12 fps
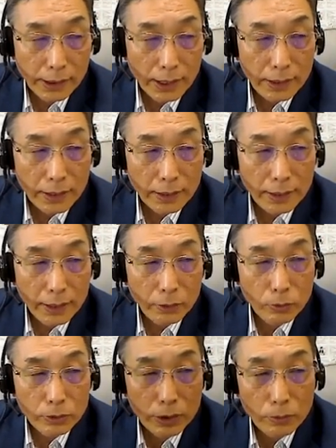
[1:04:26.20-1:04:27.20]
and they
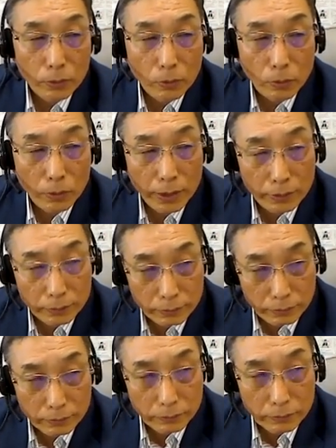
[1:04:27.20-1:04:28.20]
also try to
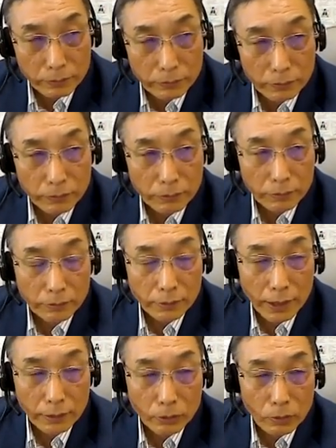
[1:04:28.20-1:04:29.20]
work together
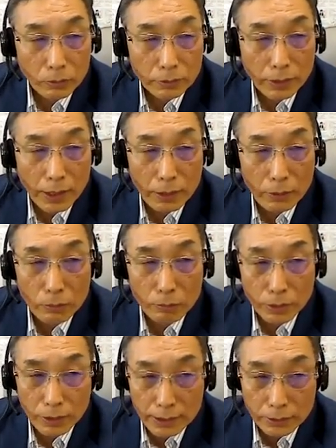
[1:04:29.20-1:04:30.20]
to reach the
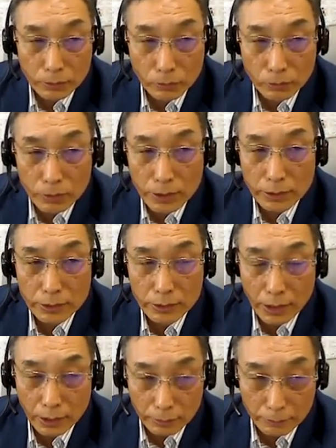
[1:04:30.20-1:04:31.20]
consensus. This
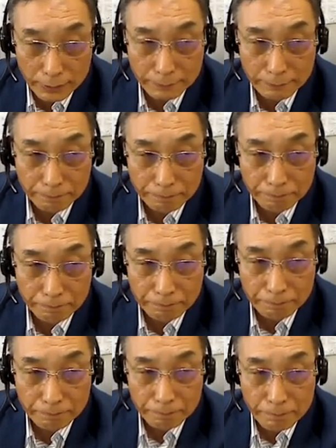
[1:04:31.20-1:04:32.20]
is very
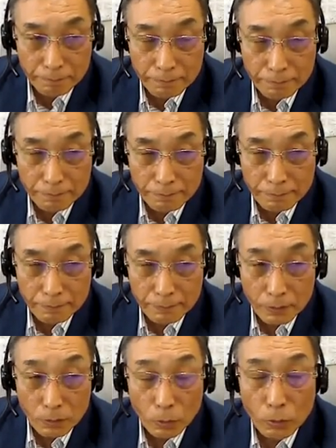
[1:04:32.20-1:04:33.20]
important
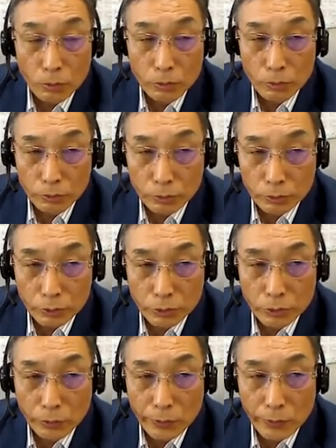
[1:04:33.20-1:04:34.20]
to find
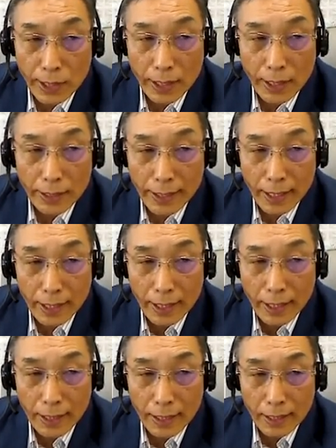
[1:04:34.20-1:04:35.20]
out the answer
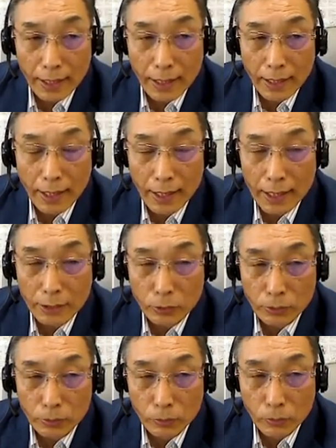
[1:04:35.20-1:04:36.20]
beyond the
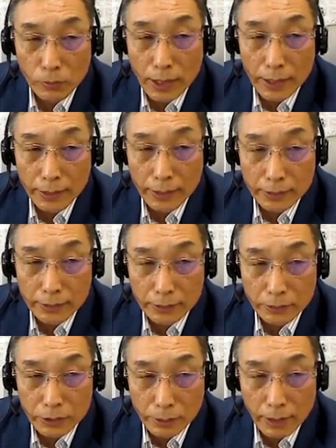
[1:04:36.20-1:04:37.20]
boundaries of
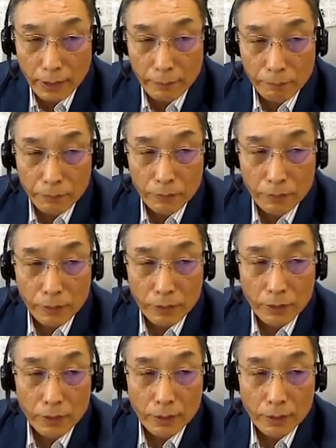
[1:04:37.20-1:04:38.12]
difference and diversity